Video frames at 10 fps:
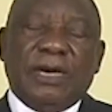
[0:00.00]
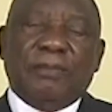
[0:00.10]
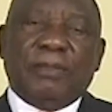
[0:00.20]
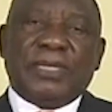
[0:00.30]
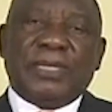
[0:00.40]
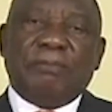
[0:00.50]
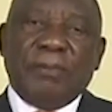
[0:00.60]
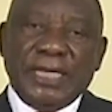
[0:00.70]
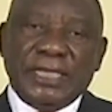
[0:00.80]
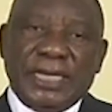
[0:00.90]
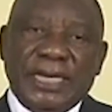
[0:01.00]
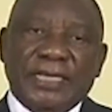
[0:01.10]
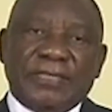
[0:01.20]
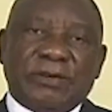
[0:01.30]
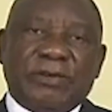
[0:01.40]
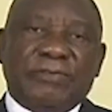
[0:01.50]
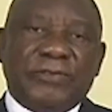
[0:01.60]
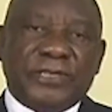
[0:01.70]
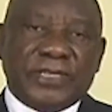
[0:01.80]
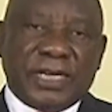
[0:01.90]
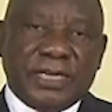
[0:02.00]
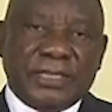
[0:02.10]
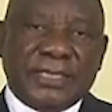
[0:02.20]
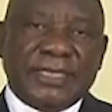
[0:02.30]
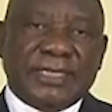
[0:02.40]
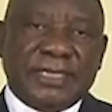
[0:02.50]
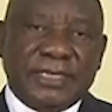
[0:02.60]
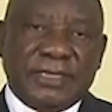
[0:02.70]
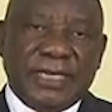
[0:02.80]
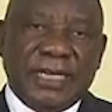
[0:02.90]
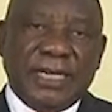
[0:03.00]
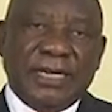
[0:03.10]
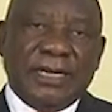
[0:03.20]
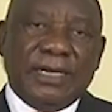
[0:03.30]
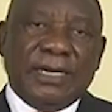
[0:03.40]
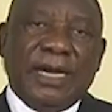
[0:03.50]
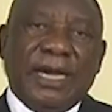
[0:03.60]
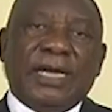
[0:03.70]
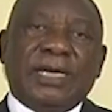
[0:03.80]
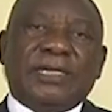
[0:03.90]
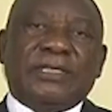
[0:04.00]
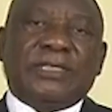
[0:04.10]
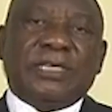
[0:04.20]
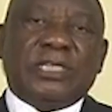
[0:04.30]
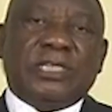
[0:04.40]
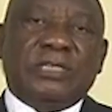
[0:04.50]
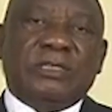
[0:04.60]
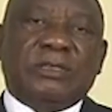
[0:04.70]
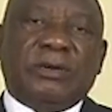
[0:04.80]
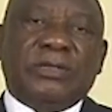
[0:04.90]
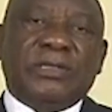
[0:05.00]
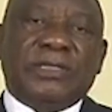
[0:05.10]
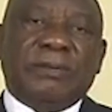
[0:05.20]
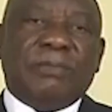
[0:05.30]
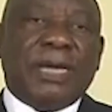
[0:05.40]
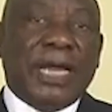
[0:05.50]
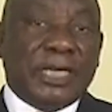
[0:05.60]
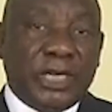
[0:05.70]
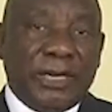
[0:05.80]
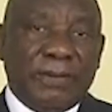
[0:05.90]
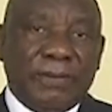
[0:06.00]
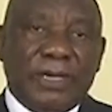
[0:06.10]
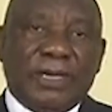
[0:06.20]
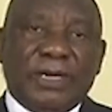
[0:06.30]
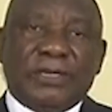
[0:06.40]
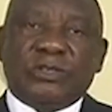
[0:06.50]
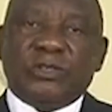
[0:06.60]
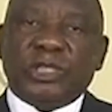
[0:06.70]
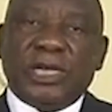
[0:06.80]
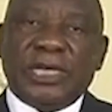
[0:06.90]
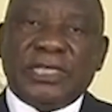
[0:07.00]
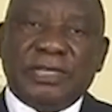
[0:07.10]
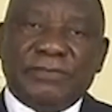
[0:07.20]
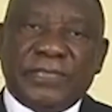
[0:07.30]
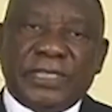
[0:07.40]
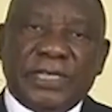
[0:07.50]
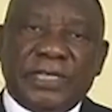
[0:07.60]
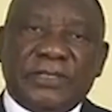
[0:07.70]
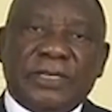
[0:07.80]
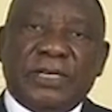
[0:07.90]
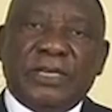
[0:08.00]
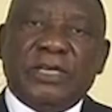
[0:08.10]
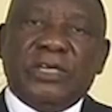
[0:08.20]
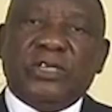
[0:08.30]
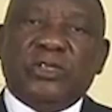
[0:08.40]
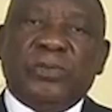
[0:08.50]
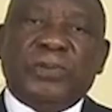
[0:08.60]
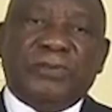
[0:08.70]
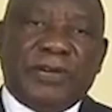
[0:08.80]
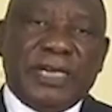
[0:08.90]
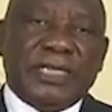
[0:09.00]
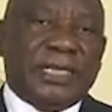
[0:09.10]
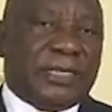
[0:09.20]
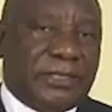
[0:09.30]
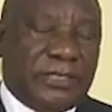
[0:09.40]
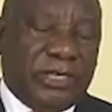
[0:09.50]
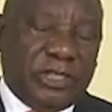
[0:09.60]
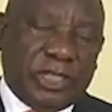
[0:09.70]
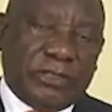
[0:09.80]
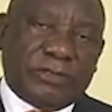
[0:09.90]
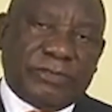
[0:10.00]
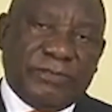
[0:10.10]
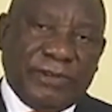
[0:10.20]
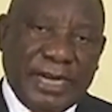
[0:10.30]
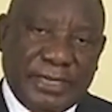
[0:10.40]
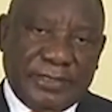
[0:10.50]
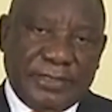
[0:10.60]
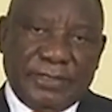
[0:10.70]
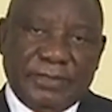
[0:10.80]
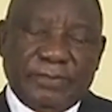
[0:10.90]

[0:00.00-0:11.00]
but the maintenance of physical distancing and restrictions on some leisure and social activities to prevent a resurgence of the virus.